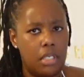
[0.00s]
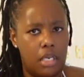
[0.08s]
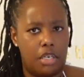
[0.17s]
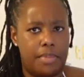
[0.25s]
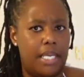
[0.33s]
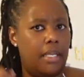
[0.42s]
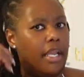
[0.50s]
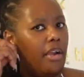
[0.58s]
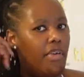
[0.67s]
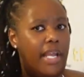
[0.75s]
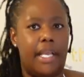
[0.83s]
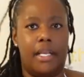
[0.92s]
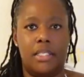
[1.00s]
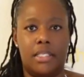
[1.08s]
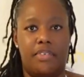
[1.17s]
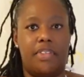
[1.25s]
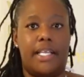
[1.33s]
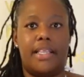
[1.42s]
You know what I mean? Earrings,
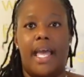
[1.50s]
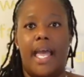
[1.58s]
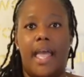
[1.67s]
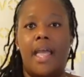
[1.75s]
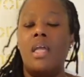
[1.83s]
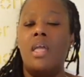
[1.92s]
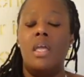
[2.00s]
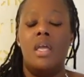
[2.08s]
stuff like that.